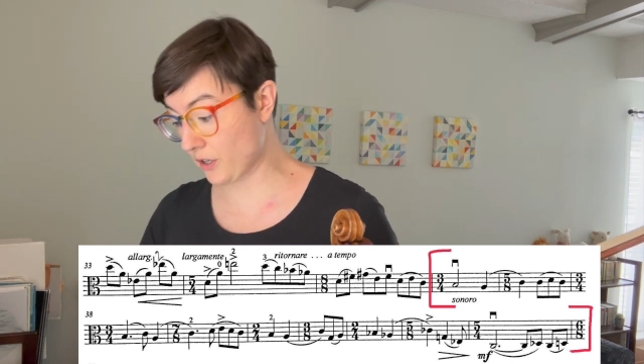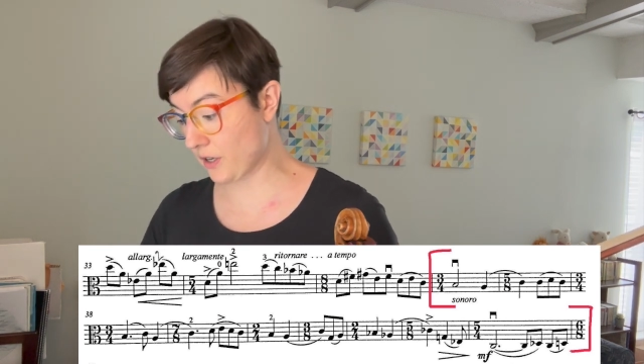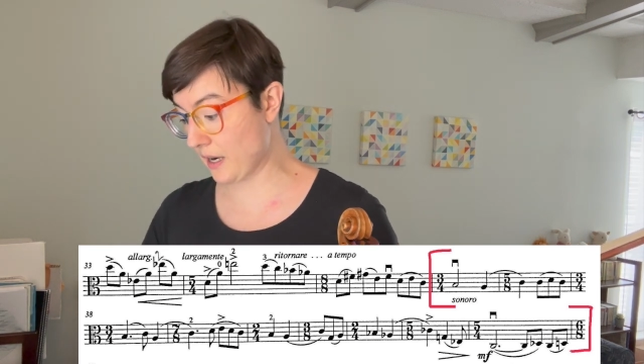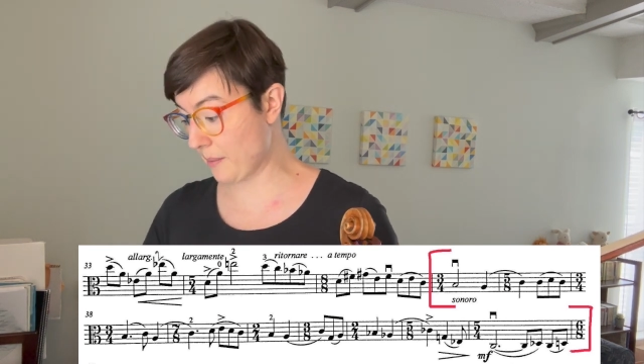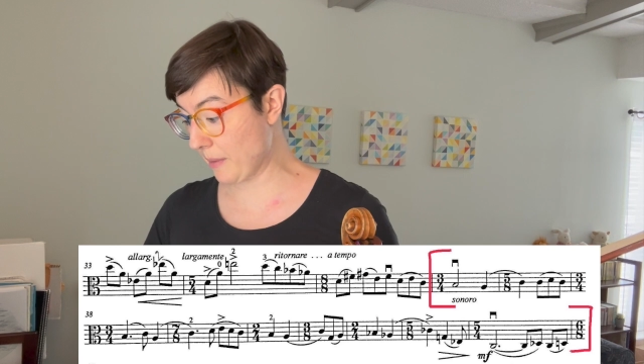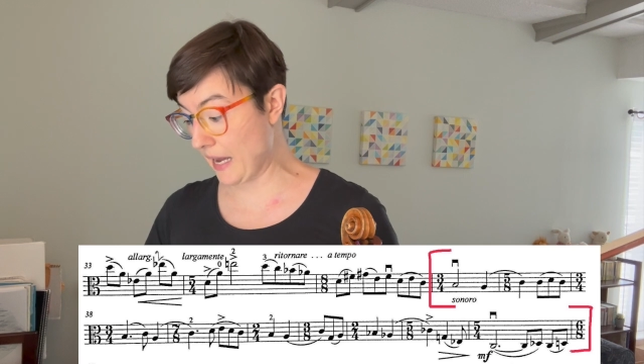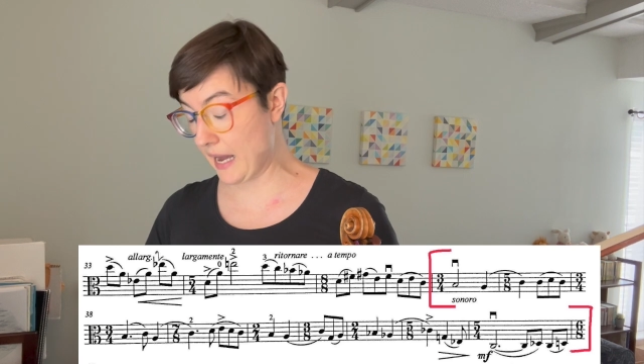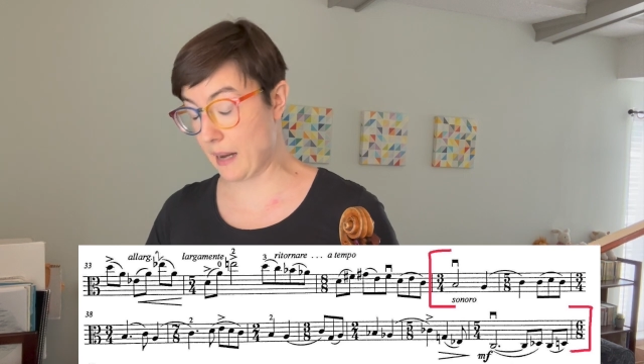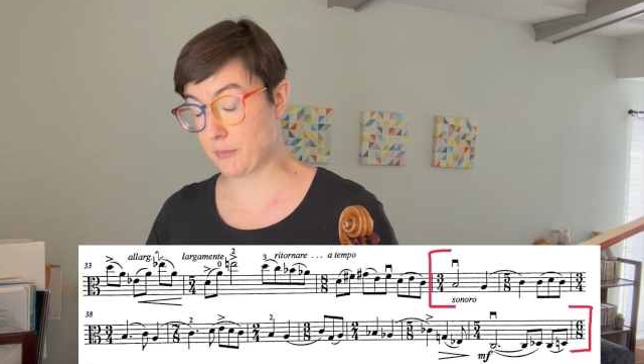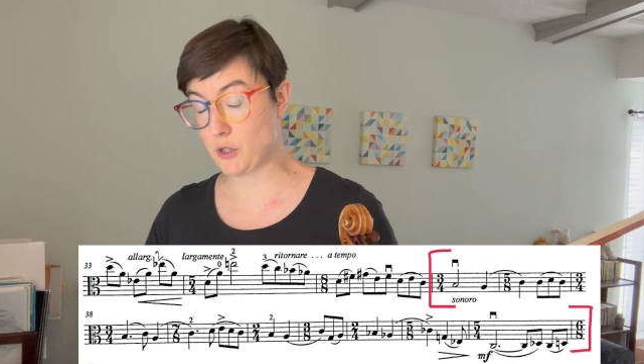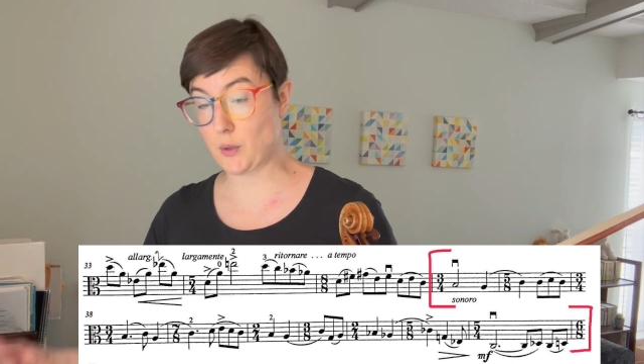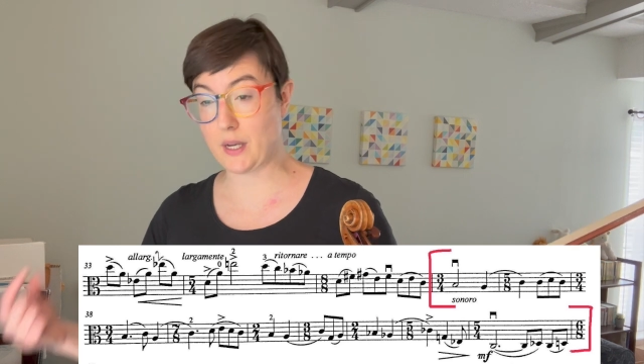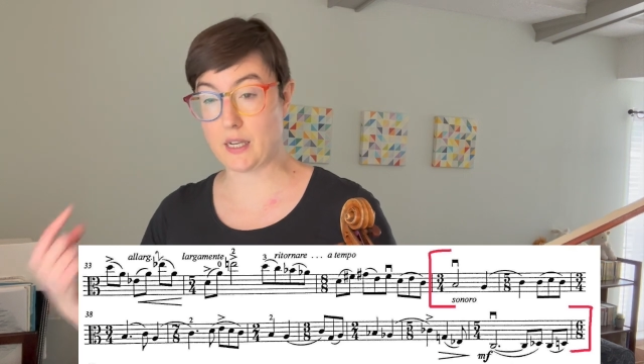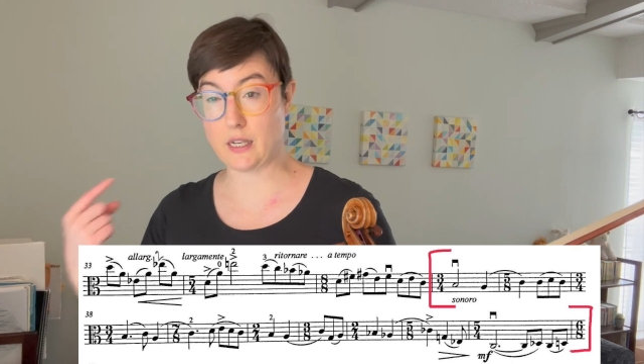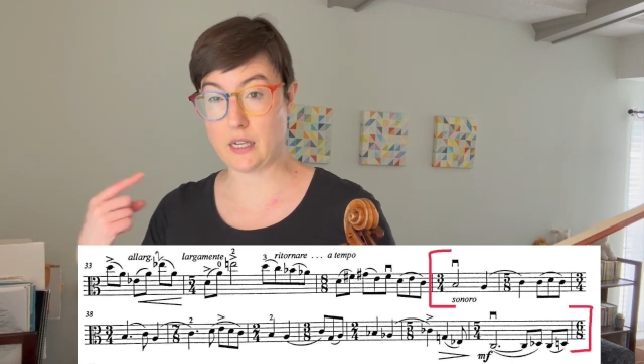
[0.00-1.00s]
on my app
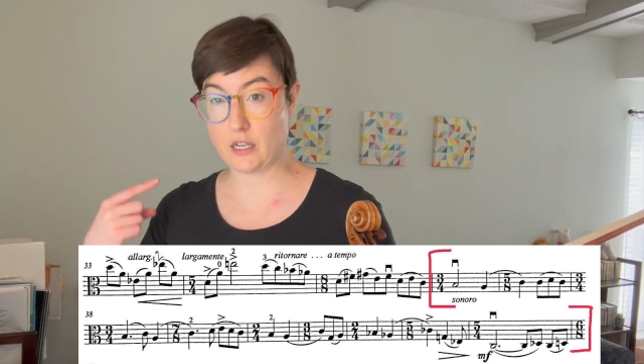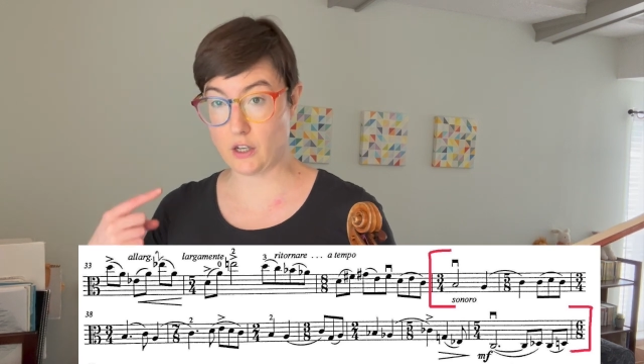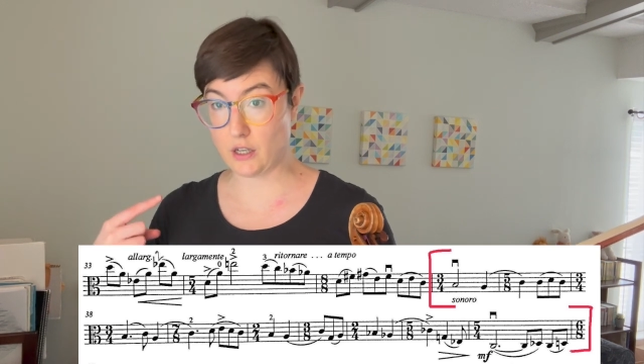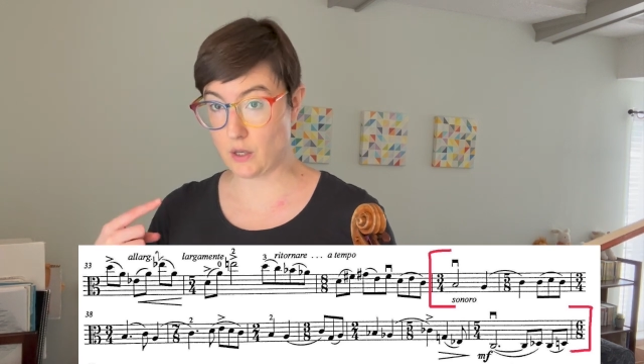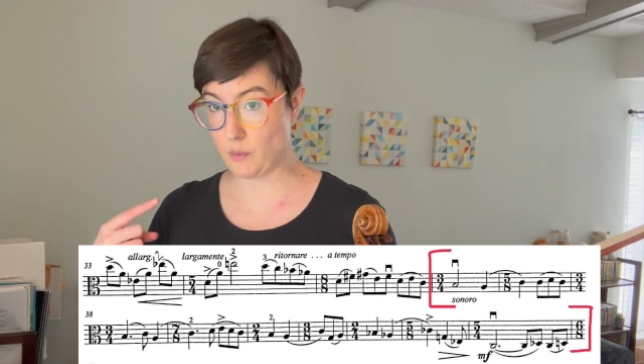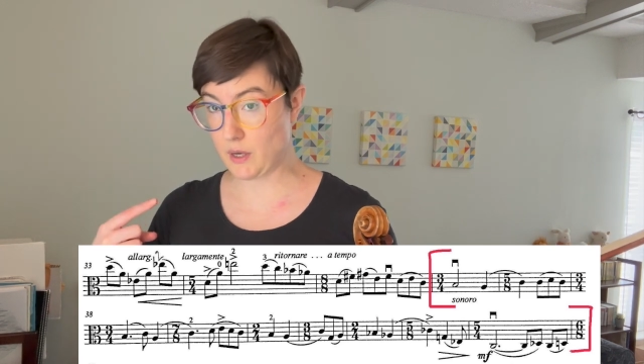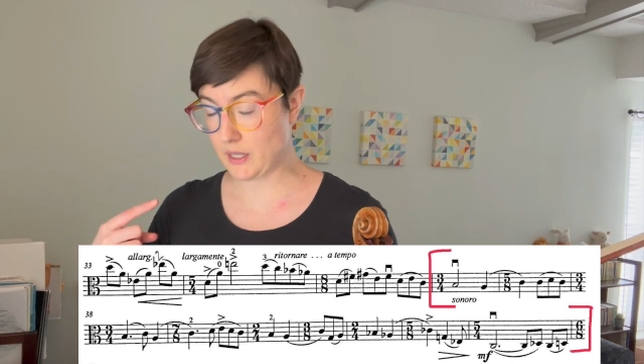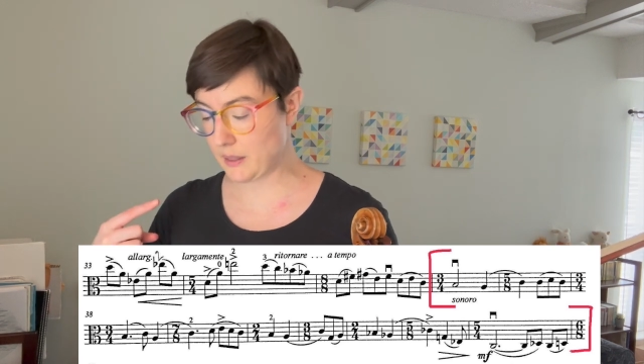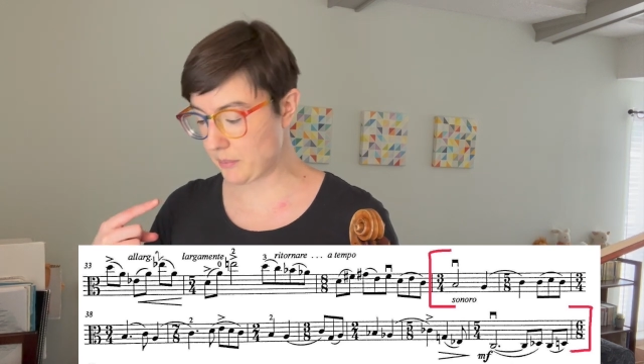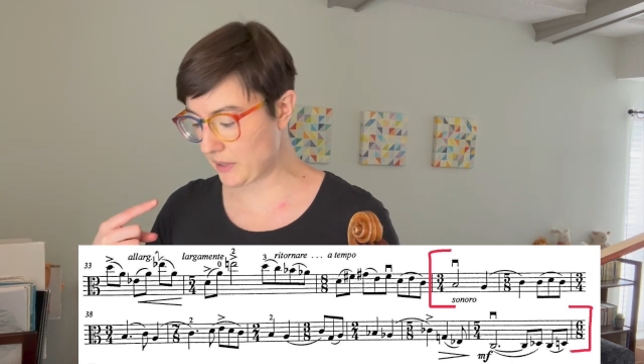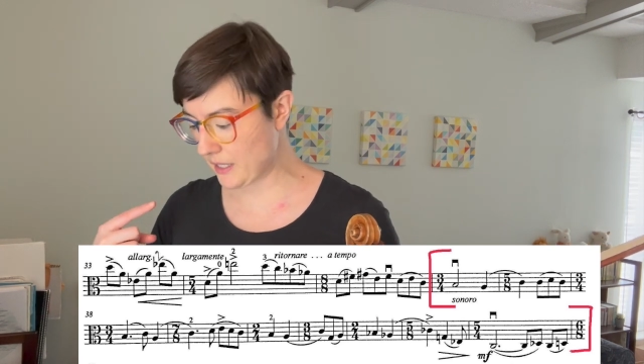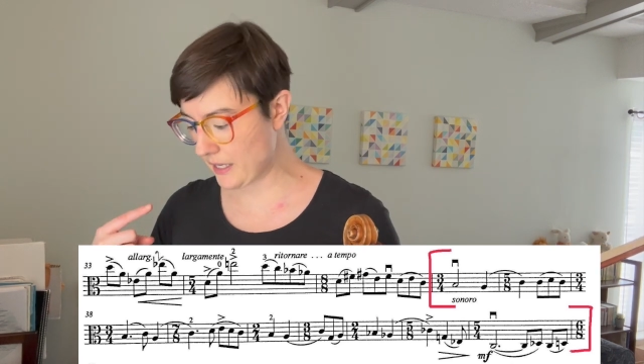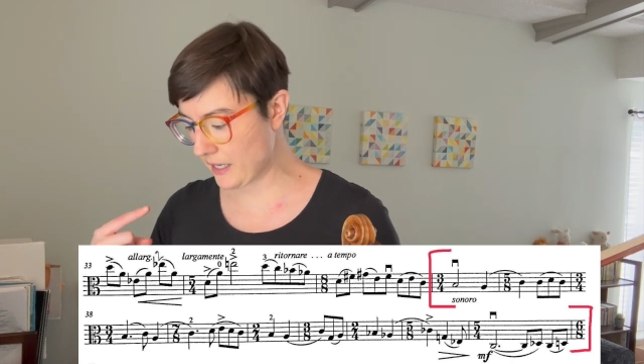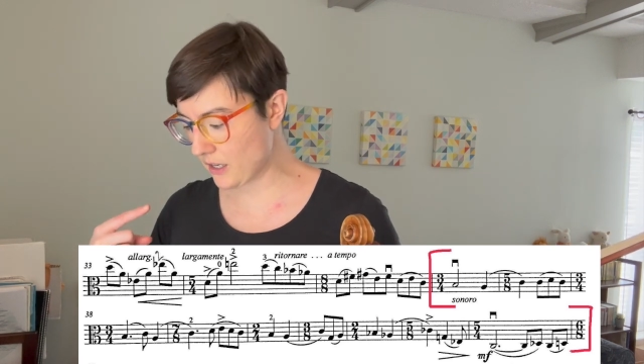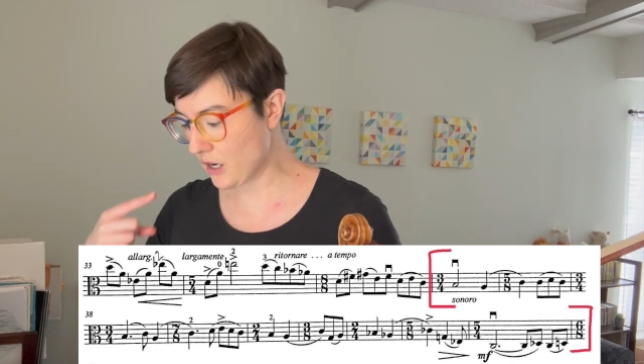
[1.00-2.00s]
so I can hear it while I'm
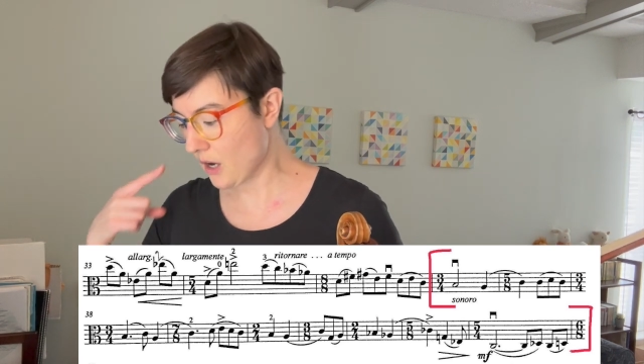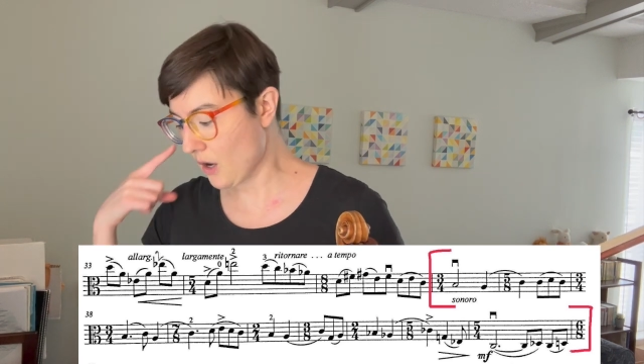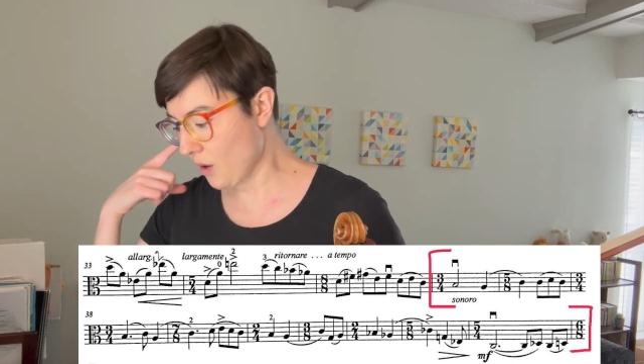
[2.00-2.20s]
playing,